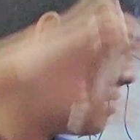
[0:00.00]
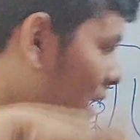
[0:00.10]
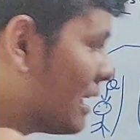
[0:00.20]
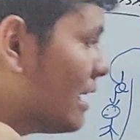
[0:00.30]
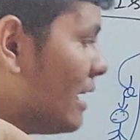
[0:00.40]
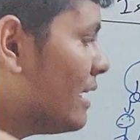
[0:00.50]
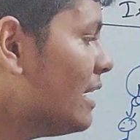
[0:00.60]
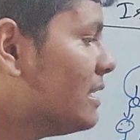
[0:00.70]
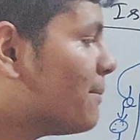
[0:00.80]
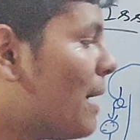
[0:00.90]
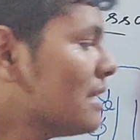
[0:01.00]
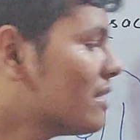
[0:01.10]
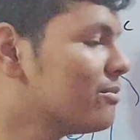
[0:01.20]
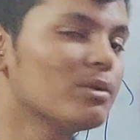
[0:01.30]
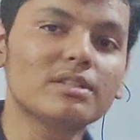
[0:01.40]
Indeed, the mass
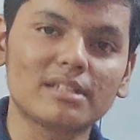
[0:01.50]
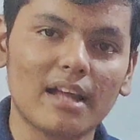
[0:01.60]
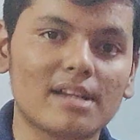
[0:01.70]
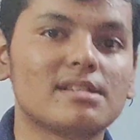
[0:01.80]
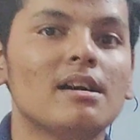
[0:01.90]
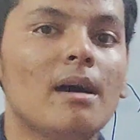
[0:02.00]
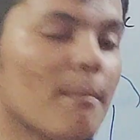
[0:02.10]
of moon is large,